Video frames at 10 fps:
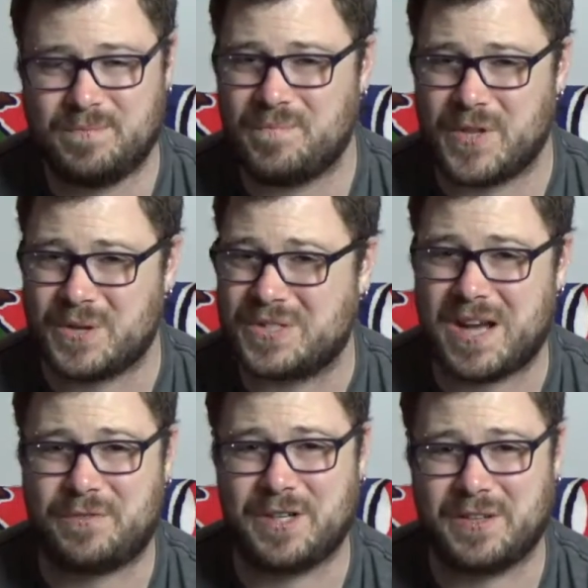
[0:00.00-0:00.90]
they're
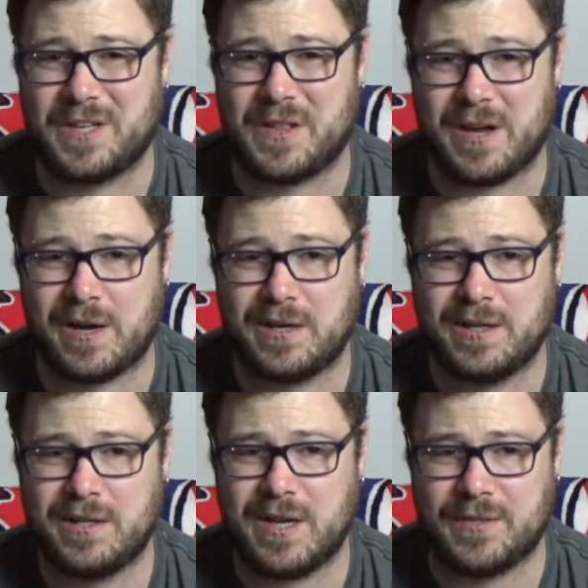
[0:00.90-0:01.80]
definitely there,
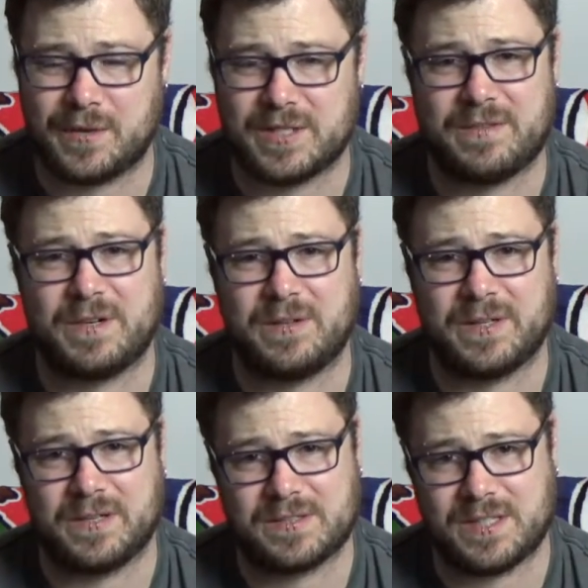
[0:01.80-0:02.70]
and they're
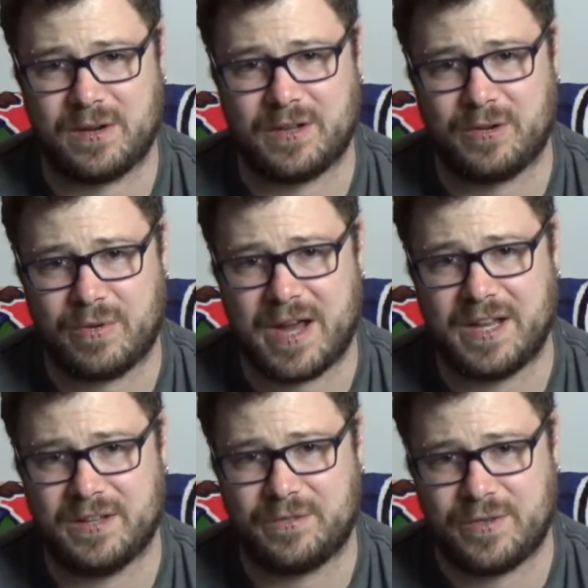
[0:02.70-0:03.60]
definitely staring you right
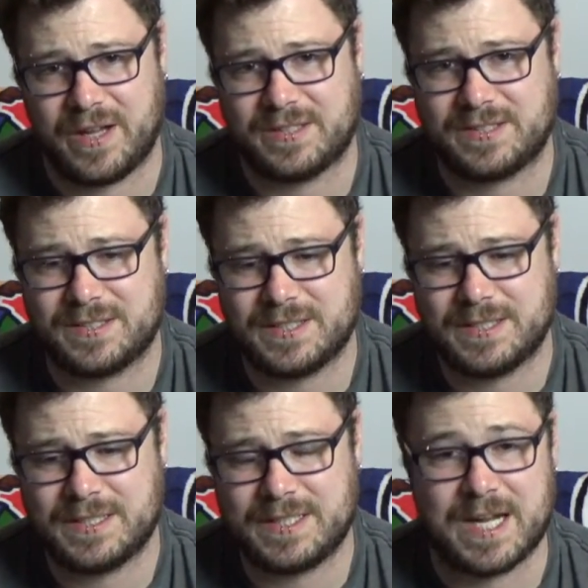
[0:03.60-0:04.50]
in the face.
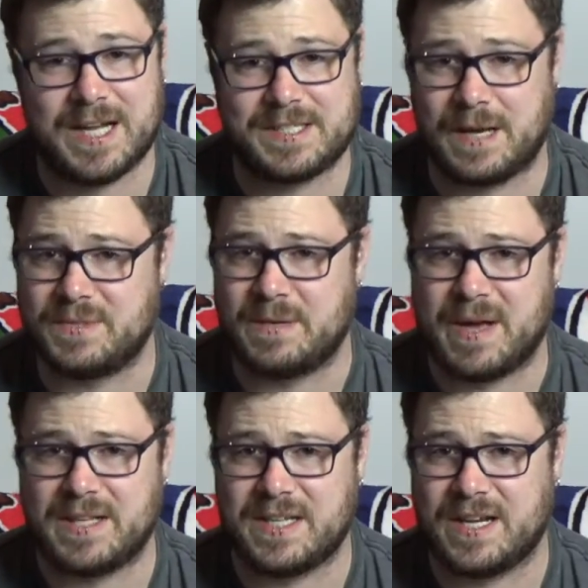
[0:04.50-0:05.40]
Guys, I'm
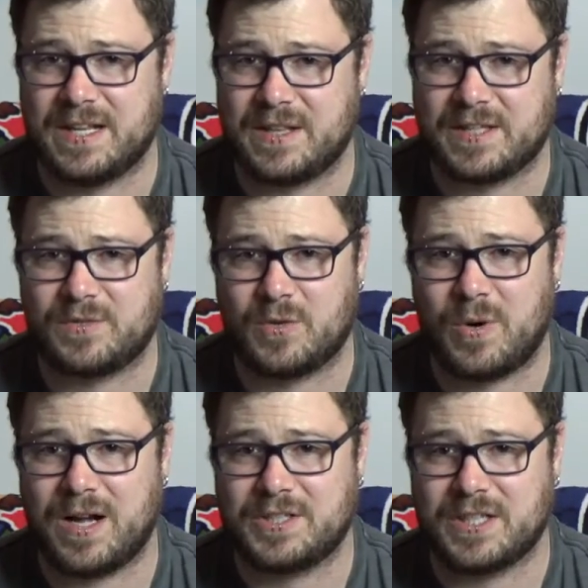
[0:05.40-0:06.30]
D-Pad Danny. Thanks for
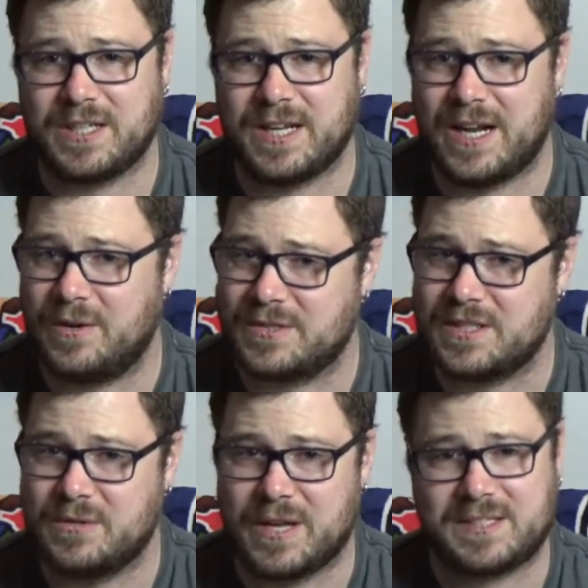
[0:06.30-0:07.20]
watching, and I will see
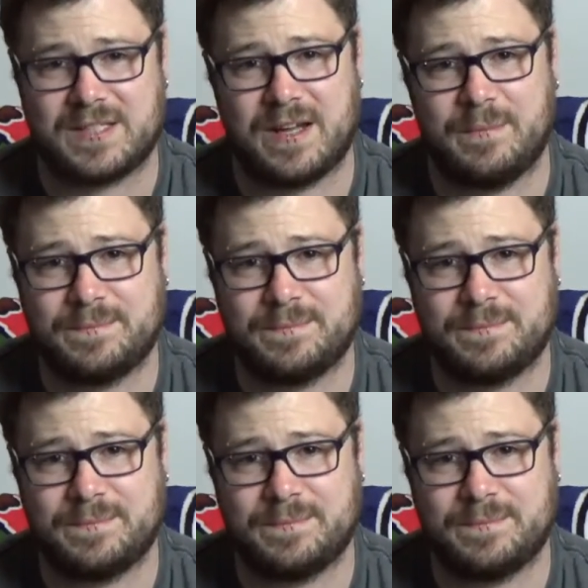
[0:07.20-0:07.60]
you next time.